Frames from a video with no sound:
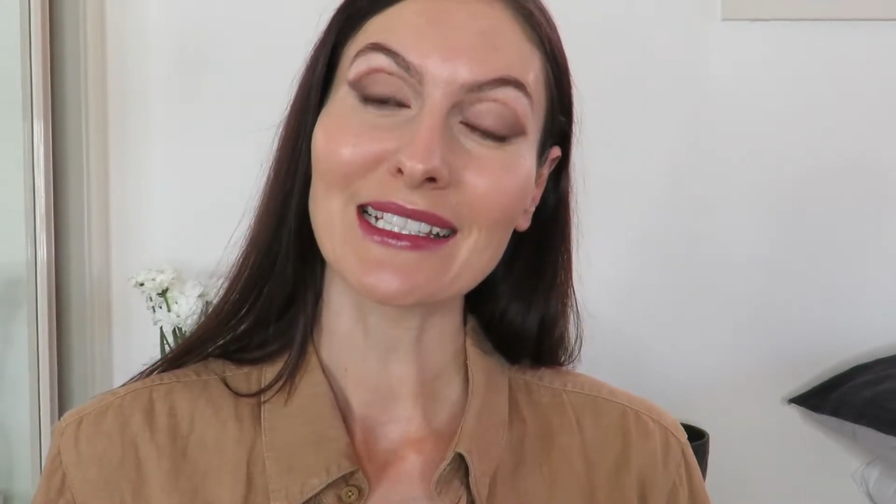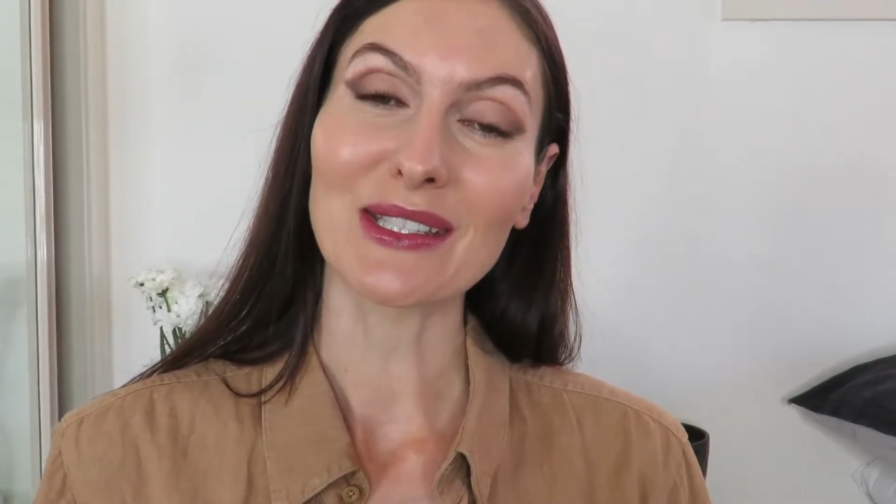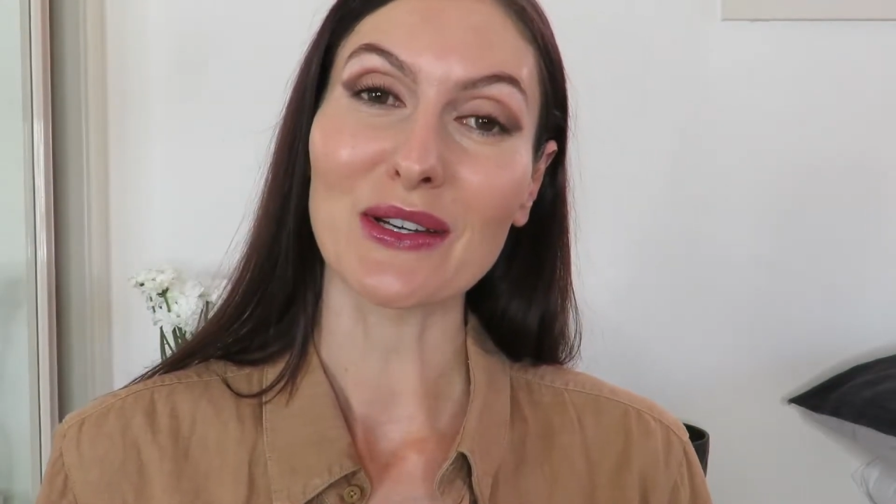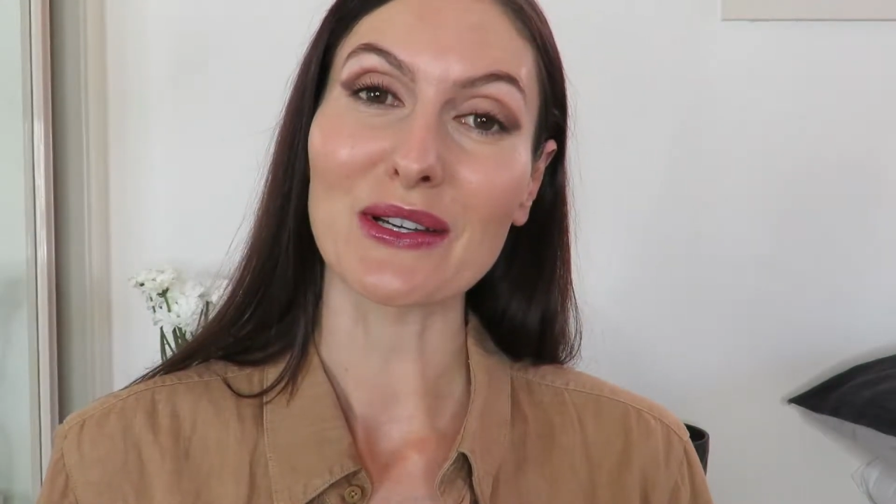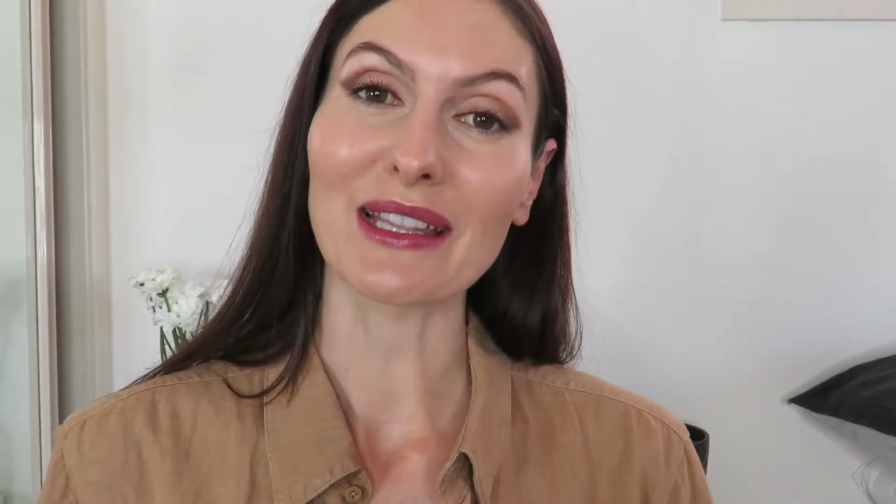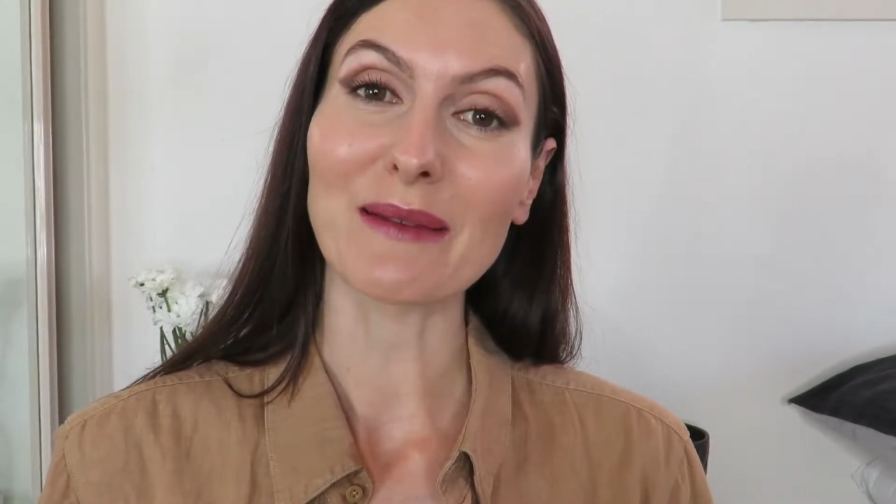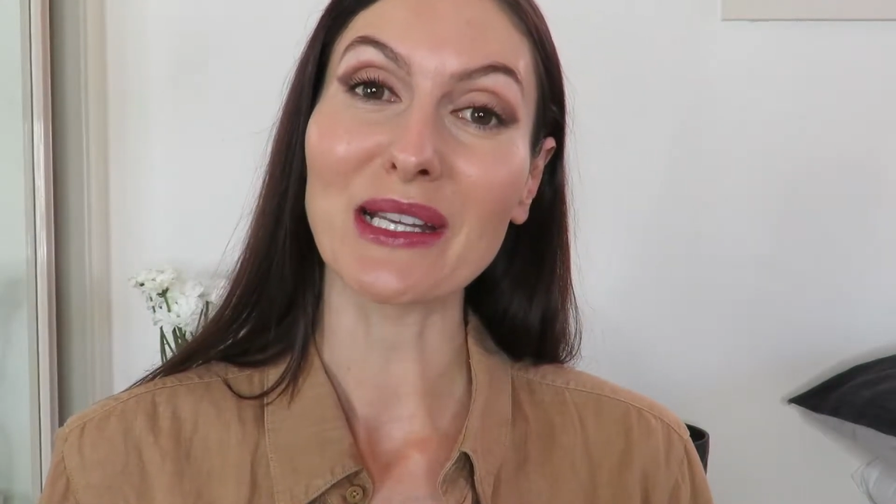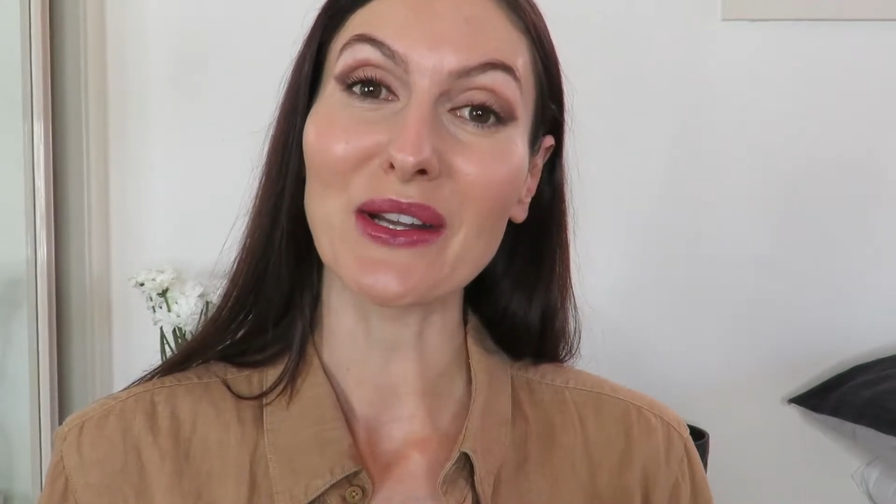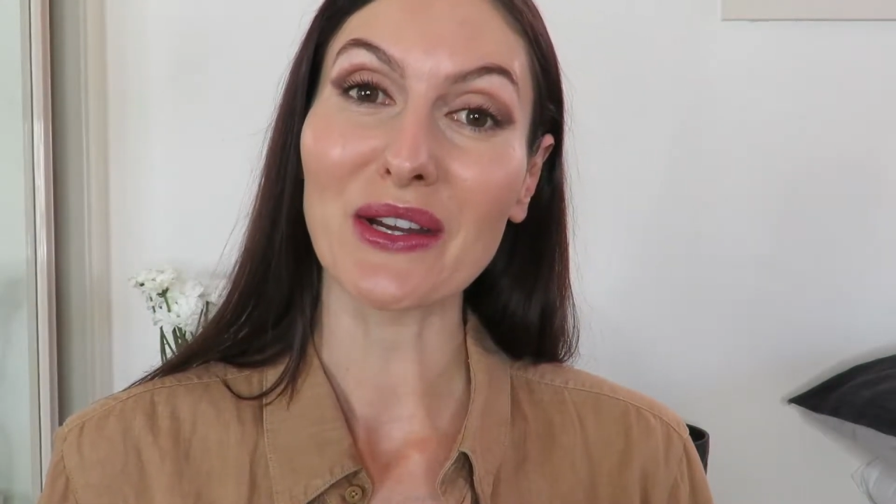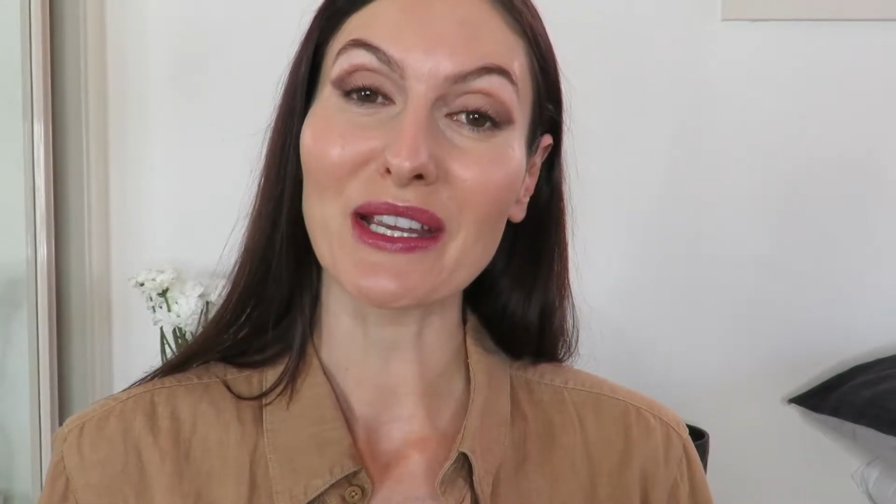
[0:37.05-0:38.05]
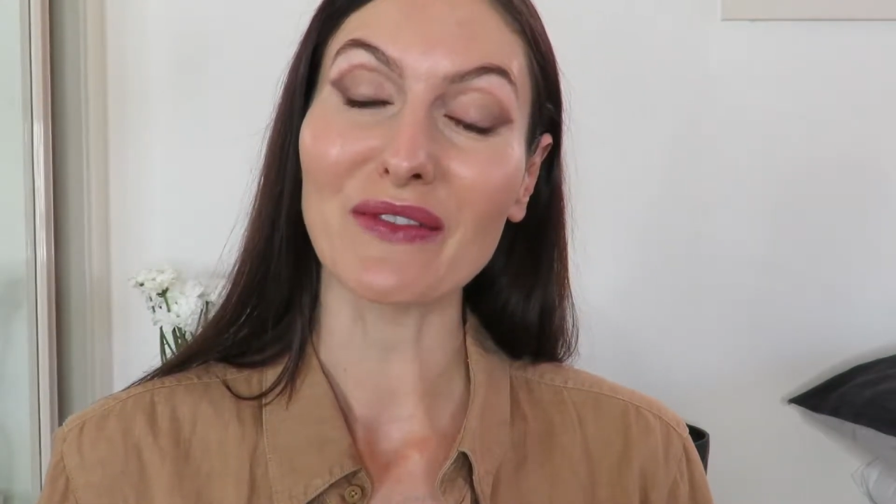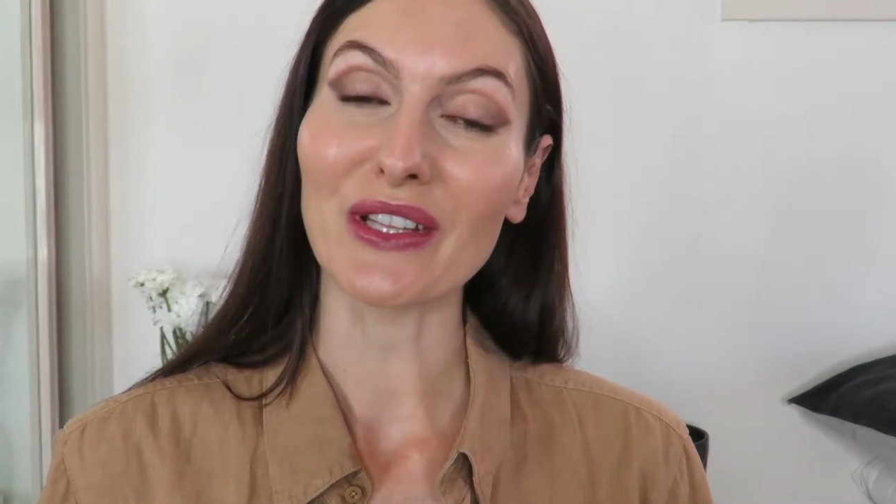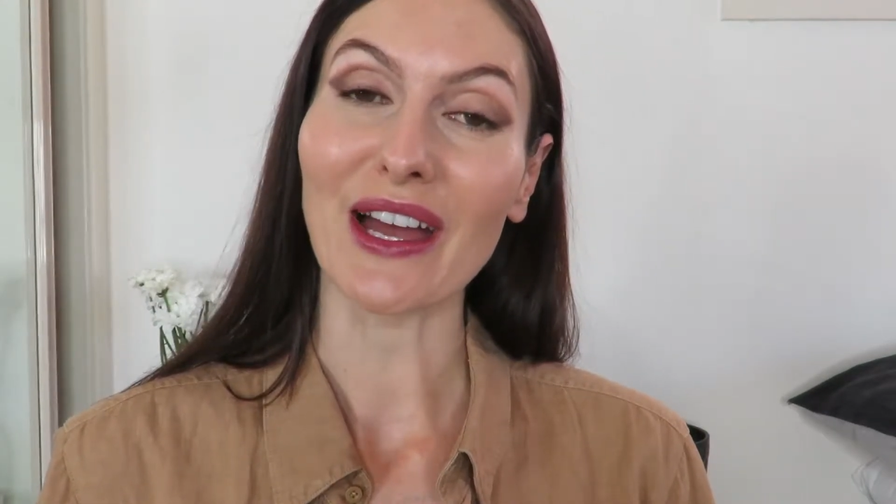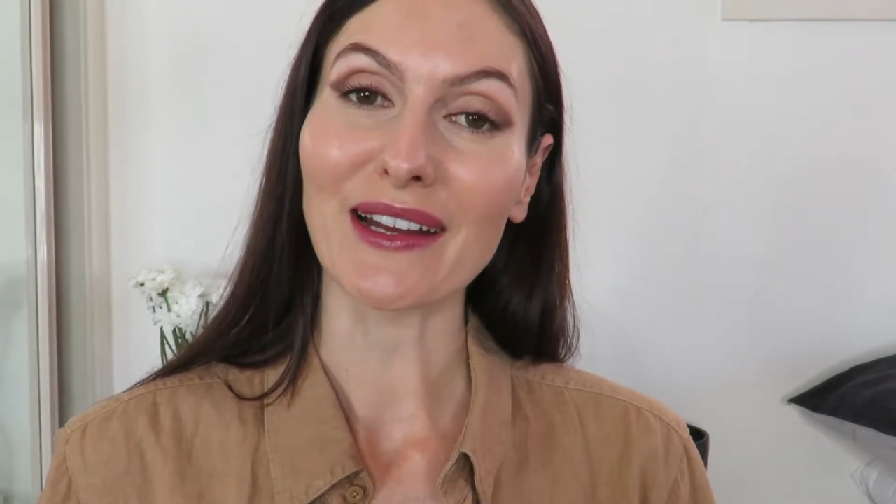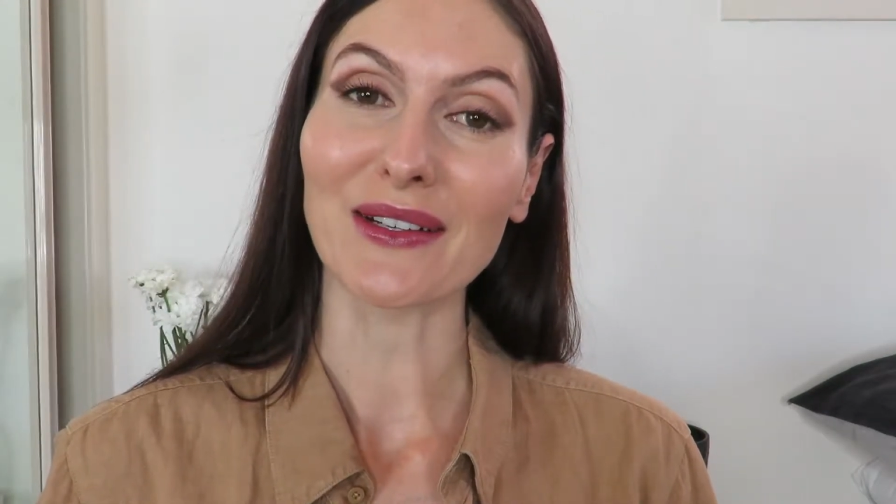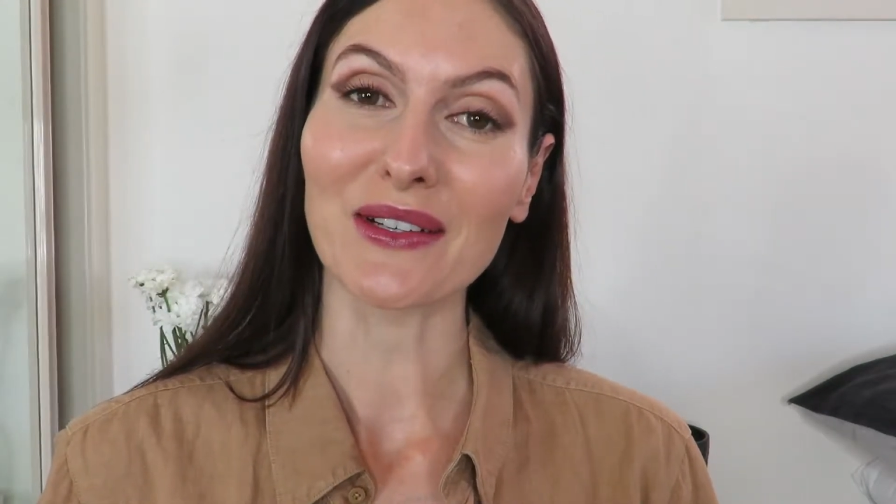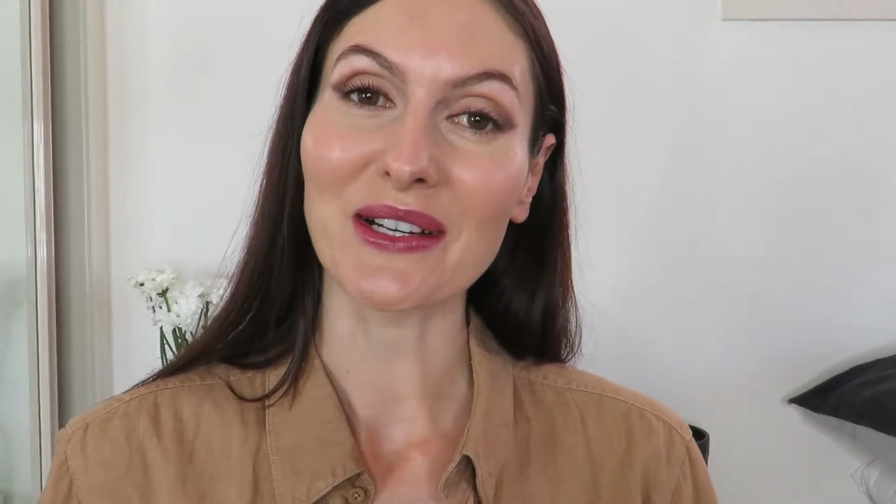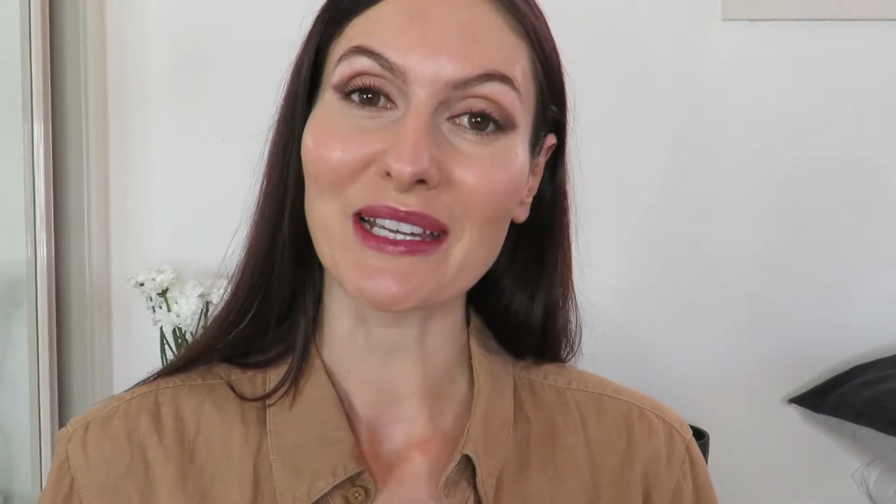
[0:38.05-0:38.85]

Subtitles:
so let me know if you like it or not.